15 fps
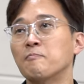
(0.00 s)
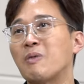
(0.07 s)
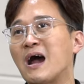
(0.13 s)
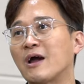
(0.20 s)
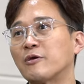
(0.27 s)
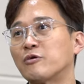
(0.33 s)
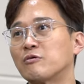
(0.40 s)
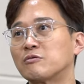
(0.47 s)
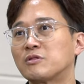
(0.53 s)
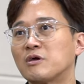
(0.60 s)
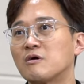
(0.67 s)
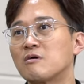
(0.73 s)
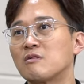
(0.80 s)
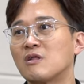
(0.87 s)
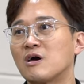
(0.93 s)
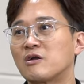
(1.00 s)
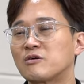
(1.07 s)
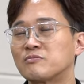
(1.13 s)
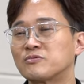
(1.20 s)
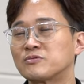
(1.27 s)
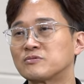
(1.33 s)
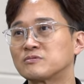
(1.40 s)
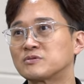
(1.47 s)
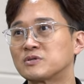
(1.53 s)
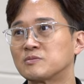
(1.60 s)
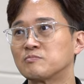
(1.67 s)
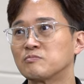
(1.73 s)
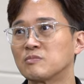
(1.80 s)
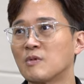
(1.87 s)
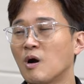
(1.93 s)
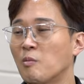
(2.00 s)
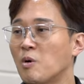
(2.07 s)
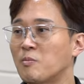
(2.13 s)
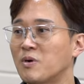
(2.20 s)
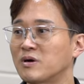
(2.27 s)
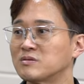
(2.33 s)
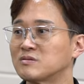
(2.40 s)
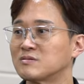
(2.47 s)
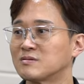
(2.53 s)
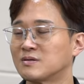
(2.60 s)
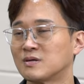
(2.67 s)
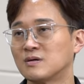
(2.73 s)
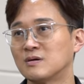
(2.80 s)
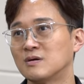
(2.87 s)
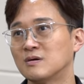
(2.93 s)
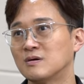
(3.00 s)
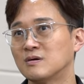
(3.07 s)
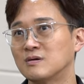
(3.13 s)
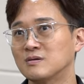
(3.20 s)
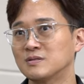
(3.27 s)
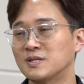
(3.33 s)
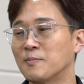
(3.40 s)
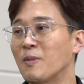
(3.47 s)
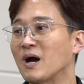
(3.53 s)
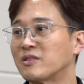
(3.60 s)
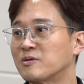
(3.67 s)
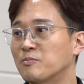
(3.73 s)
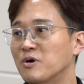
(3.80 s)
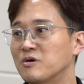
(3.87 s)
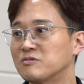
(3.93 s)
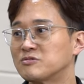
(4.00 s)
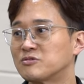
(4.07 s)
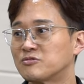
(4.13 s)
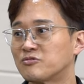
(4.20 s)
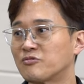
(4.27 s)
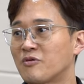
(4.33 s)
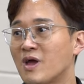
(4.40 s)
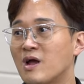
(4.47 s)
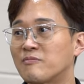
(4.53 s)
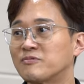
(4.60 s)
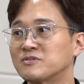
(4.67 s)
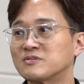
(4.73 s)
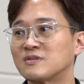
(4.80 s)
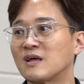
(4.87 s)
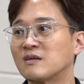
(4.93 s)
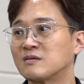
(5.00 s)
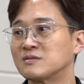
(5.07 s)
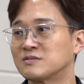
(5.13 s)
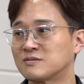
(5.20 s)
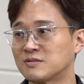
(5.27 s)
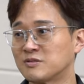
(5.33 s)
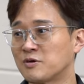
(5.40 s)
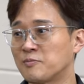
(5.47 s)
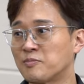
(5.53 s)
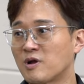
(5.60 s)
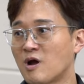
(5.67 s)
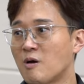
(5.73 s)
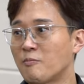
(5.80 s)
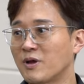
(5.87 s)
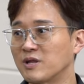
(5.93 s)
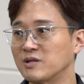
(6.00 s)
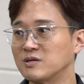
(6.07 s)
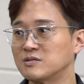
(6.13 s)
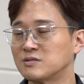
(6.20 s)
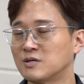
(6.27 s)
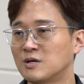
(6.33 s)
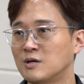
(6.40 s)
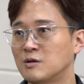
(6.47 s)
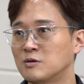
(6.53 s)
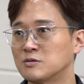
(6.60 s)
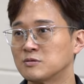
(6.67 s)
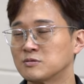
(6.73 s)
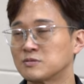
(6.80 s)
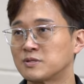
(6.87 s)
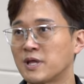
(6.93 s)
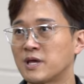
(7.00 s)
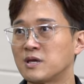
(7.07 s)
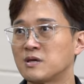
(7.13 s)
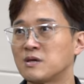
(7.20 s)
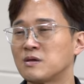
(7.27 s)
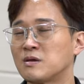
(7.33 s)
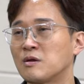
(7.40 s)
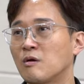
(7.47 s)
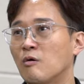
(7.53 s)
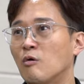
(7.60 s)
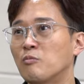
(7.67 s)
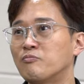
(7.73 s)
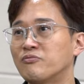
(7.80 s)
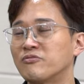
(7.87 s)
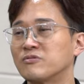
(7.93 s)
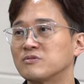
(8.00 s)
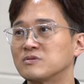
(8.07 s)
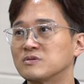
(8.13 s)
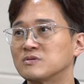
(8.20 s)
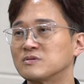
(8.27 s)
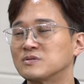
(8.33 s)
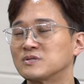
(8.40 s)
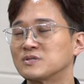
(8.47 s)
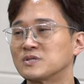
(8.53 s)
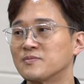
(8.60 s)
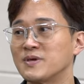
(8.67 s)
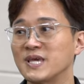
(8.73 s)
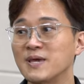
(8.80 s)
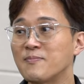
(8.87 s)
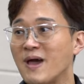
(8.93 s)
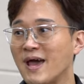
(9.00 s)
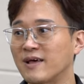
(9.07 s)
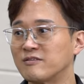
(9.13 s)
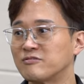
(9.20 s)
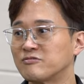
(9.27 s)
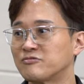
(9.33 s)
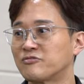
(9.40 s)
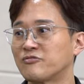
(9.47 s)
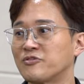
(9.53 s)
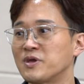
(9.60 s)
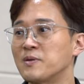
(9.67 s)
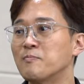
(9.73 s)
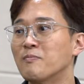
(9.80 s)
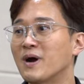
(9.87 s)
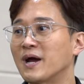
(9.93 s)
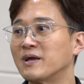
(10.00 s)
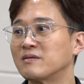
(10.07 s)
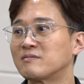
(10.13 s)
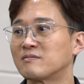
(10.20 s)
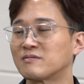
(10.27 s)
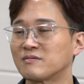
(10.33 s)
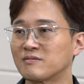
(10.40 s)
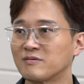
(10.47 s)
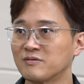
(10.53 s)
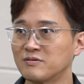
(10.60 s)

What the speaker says: Pangyo, there are a lot of some government departments to help startup companies. They open some events to invite some